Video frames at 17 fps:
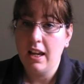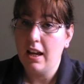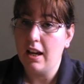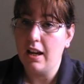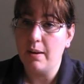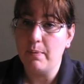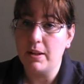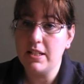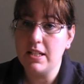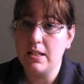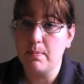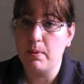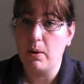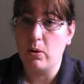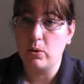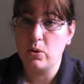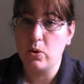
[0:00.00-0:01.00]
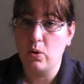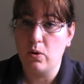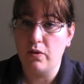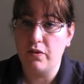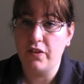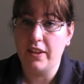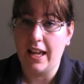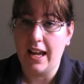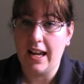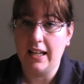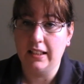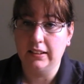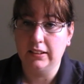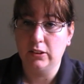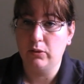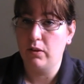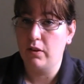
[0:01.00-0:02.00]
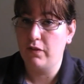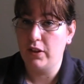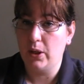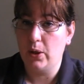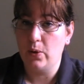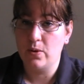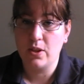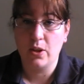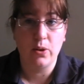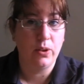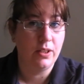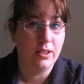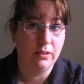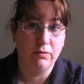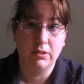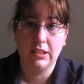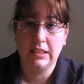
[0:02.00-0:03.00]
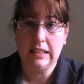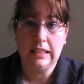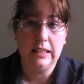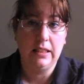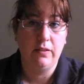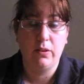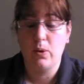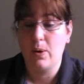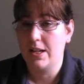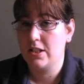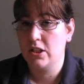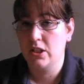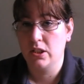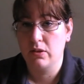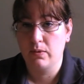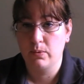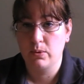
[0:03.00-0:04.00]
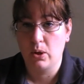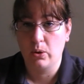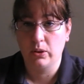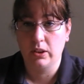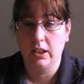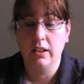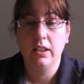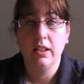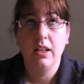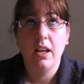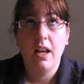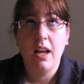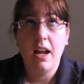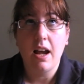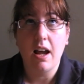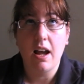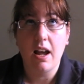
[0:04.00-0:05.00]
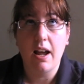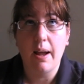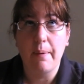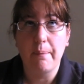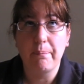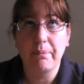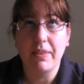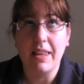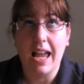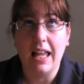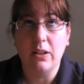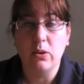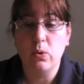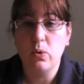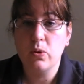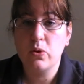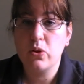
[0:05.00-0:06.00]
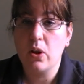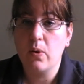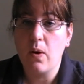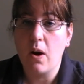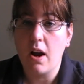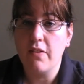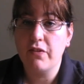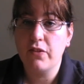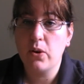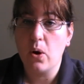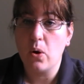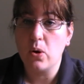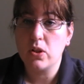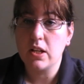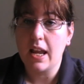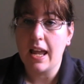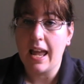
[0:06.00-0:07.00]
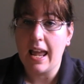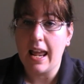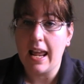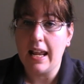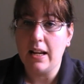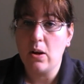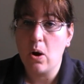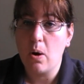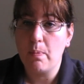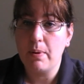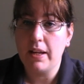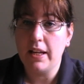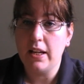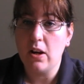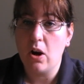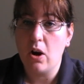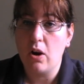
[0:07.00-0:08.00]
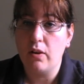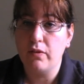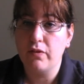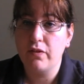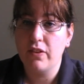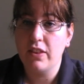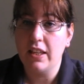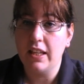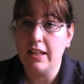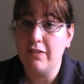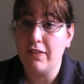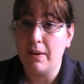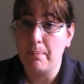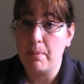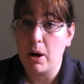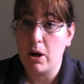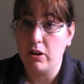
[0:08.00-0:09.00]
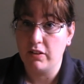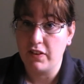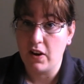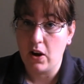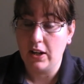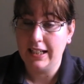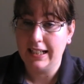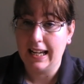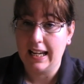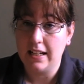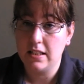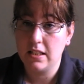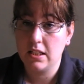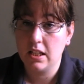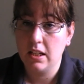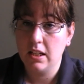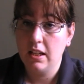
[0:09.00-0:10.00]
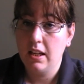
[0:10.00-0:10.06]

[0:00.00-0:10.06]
I did a blog tour for that and a review, so you can see the questions from Tonya. And also I've got a copy of The Vampire of Highgate